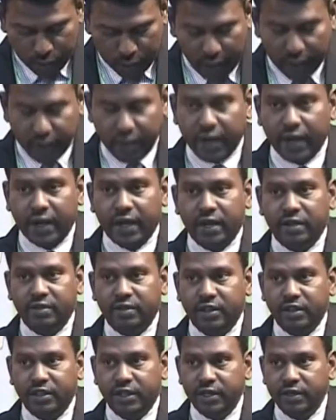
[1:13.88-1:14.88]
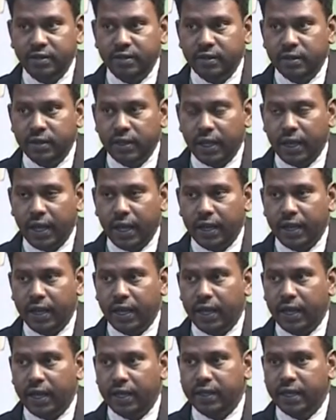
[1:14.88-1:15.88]
get recognitions. And
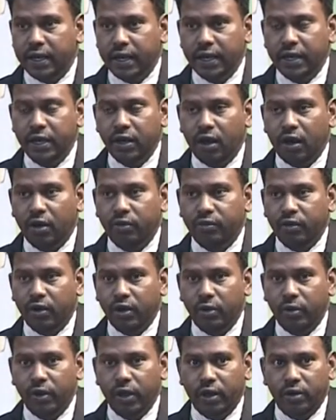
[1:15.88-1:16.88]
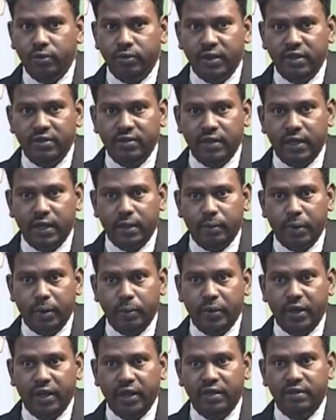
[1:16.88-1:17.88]
the leader of convoy of this
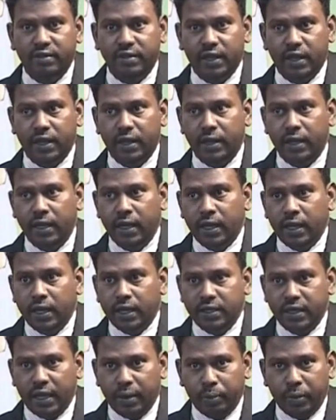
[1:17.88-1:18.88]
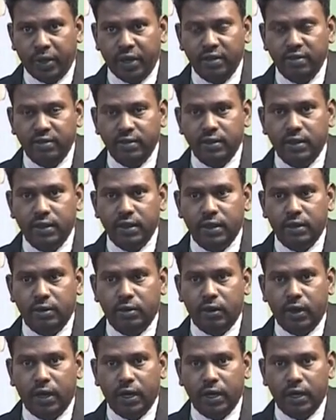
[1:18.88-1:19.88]
paper is Japanese,
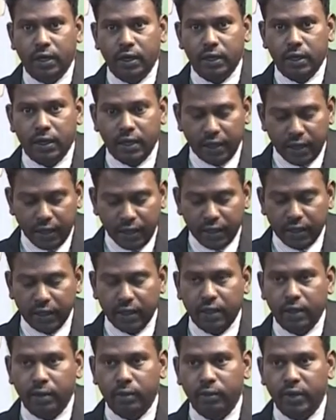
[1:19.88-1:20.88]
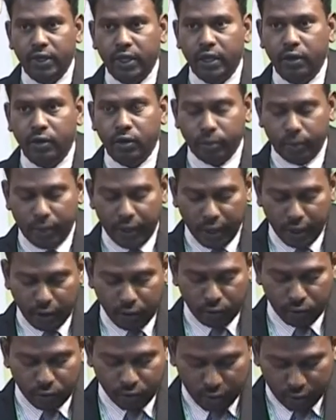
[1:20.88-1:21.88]
who are leading the working group
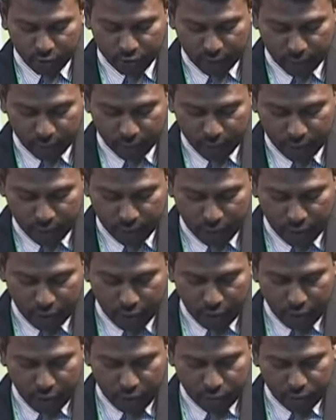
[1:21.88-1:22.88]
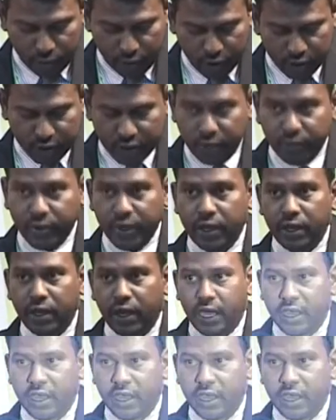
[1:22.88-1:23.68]
8207 for achieving